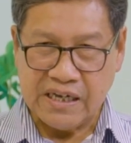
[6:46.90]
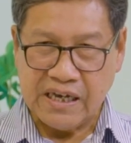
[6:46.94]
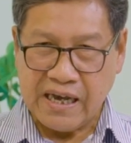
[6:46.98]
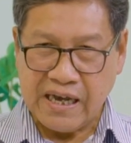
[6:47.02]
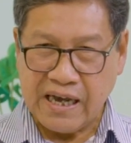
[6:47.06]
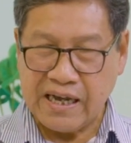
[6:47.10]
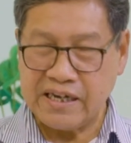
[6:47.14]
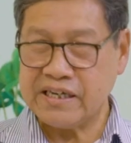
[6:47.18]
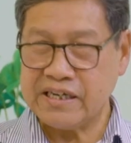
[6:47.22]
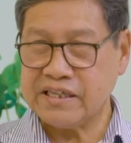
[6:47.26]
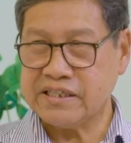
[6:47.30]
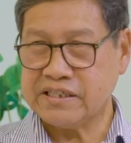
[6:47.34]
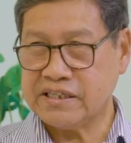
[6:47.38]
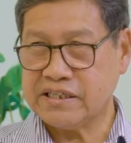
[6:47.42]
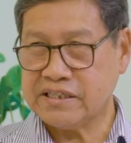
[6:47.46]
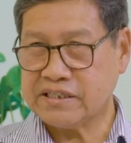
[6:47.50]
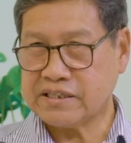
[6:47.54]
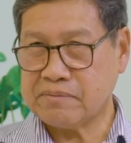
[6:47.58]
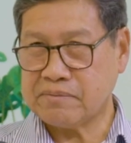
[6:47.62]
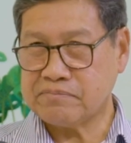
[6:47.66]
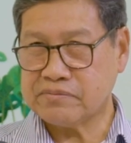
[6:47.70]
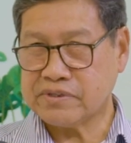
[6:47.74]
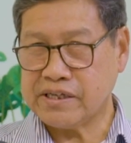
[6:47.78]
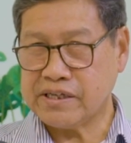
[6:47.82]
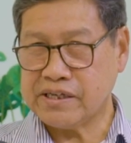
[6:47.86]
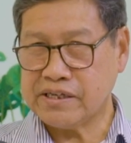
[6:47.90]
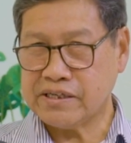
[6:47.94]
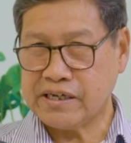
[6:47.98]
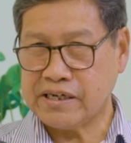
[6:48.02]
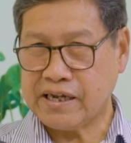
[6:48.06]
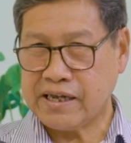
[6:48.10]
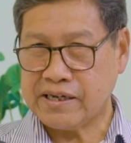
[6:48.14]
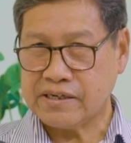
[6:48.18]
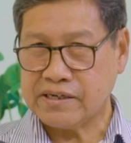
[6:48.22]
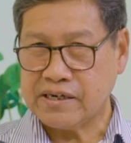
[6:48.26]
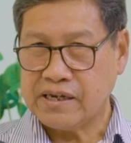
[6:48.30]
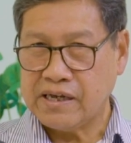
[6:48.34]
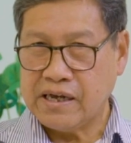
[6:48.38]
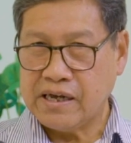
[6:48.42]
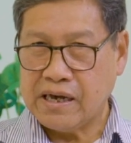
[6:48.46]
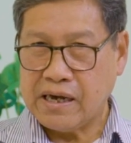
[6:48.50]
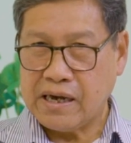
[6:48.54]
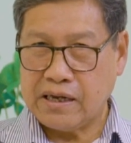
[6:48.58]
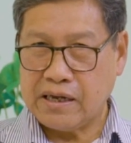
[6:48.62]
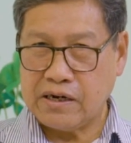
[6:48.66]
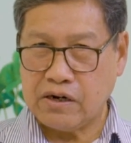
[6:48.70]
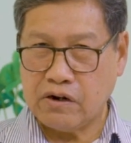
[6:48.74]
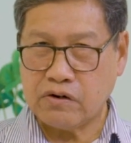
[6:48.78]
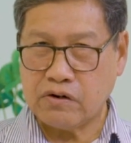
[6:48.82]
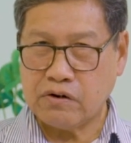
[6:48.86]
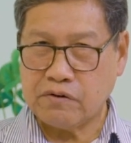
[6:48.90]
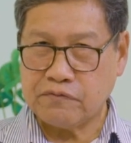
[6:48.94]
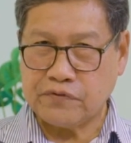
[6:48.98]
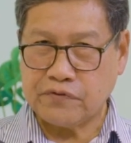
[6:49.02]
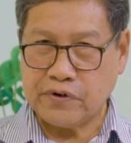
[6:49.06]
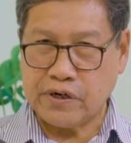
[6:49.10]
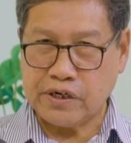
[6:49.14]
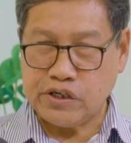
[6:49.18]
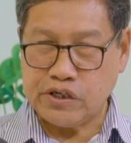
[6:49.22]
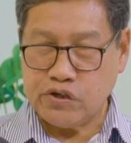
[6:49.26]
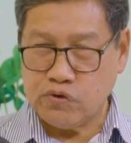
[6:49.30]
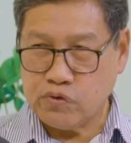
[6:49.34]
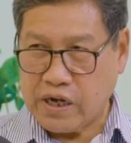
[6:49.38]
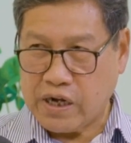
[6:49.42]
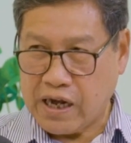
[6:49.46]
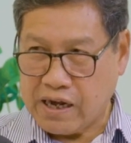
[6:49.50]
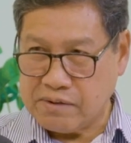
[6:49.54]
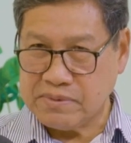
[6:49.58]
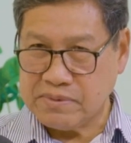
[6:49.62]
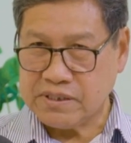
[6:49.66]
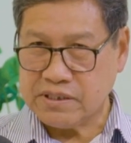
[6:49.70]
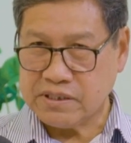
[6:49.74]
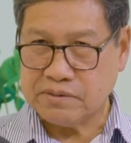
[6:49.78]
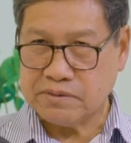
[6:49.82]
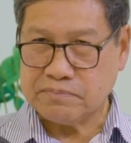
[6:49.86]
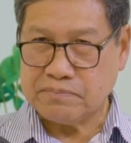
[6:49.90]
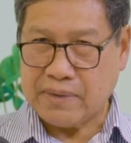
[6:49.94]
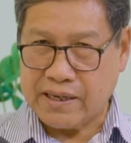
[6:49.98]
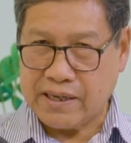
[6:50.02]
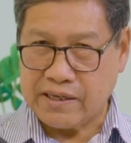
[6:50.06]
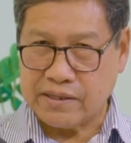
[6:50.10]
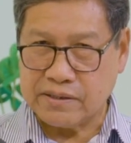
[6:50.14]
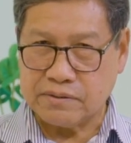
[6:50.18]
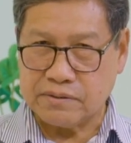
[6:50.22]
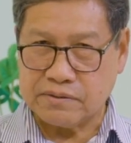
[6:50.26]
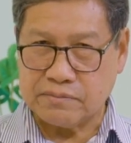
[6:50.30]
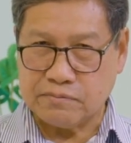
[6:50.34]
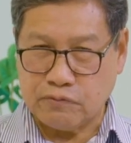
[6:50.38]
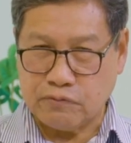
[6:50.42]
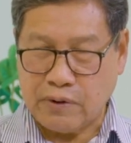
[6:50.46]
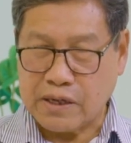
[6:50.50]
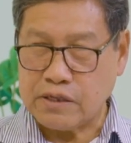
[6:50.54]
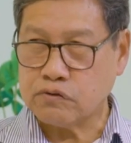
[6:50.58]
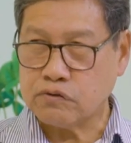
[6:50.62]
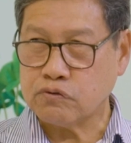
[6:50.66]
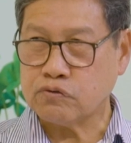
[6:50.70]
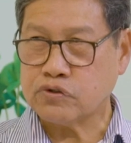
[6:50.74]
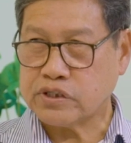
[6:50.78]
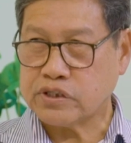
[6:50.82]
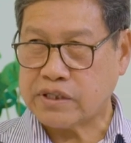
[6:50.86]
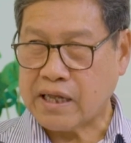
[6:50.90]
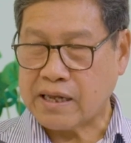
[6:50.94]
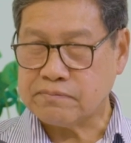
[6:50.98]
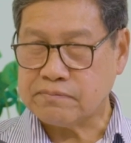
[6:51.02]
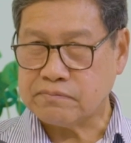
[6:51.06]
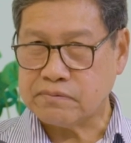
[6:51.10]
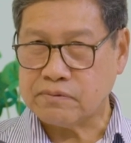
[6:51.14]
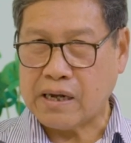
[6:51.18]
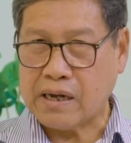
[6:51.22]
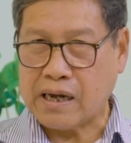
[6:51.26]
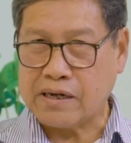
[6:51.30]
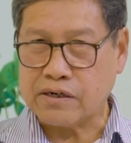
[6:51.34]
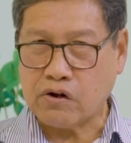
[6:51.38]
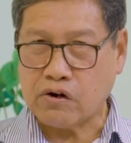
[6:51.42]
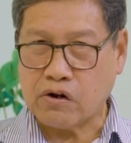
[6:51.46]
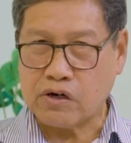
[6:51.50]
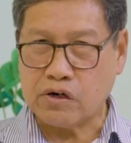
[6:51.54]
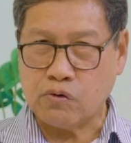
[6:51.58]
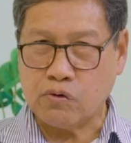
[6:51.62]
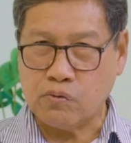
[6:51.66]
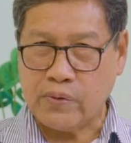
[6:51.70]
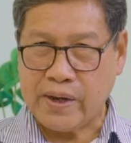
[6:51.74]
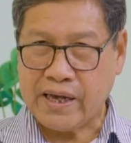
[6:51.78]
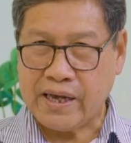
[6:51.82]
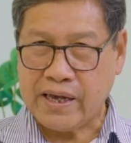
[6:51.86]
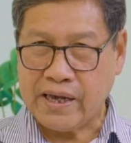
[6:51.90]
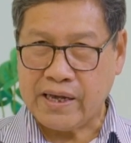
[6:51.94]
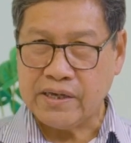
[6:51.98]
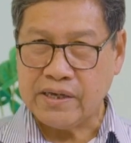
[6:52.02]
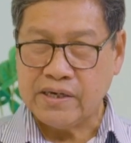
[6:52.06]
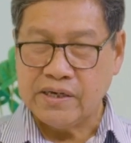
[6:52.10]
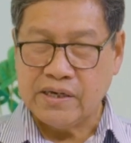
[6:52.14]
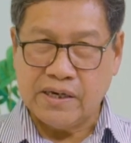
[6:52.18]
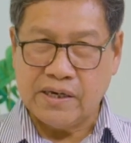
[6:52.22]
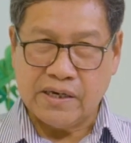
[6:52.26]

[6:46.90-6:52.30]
And this is something that a lot of newcomers might want to start, are not aware.